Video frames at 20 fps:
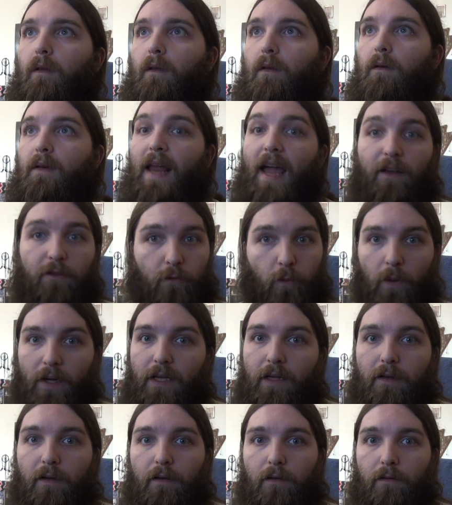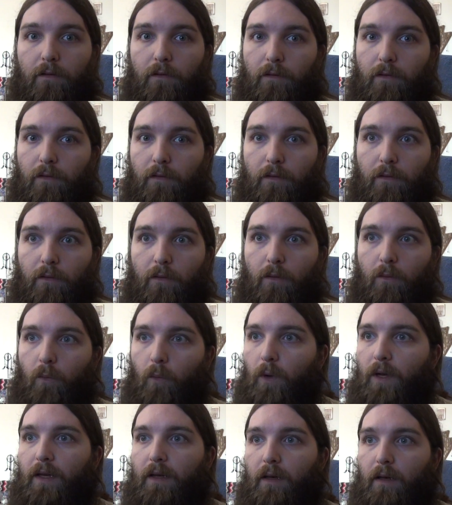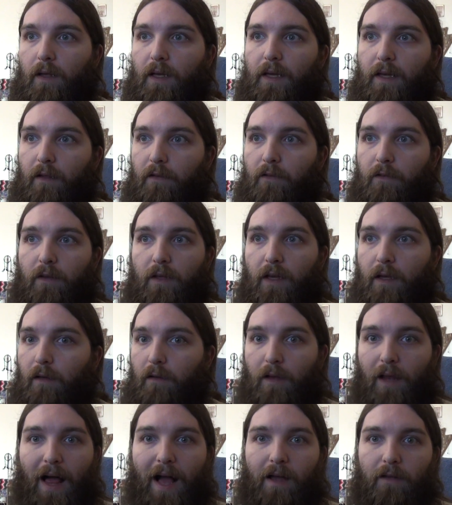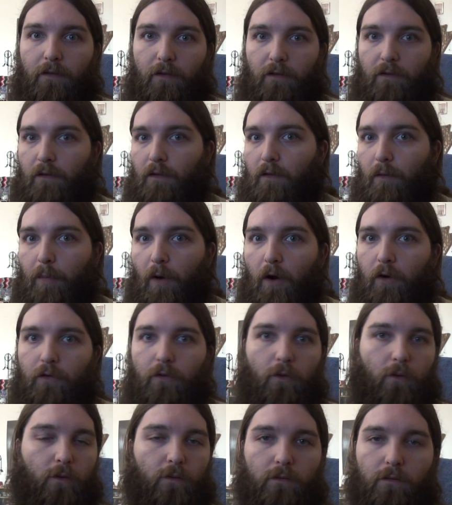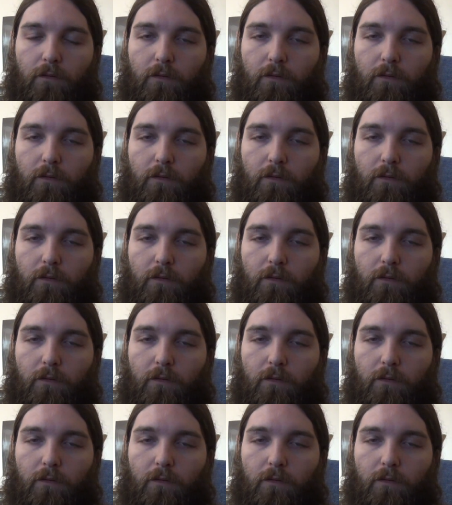next week when he gets to get glasses in the partial.